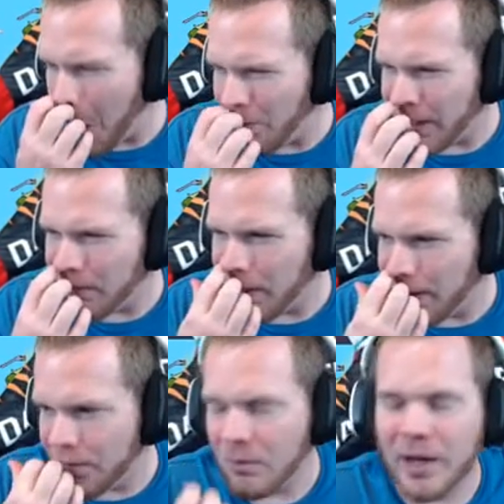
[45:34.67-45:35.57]
wait, I
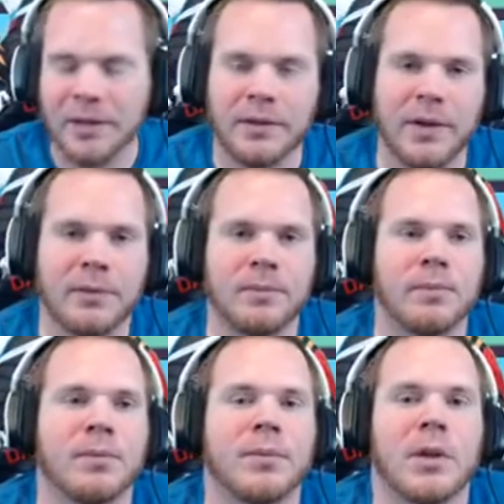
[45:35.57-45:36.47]
don't know why I did that.
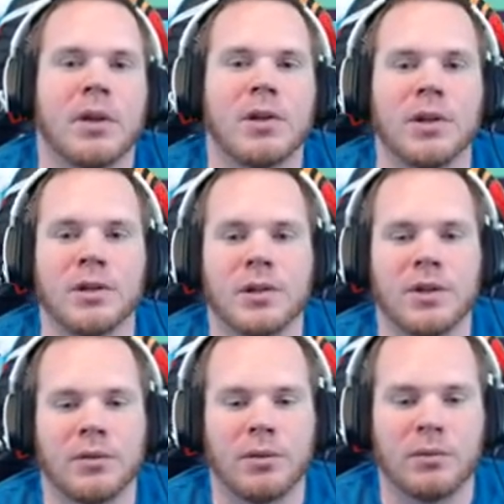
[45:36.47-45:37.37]
You can
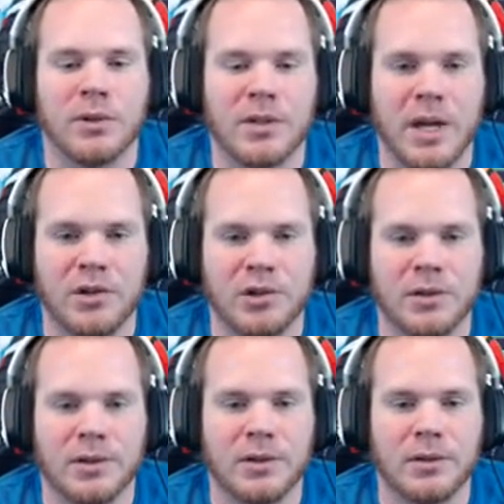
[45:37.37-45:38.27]
get through it with dashes.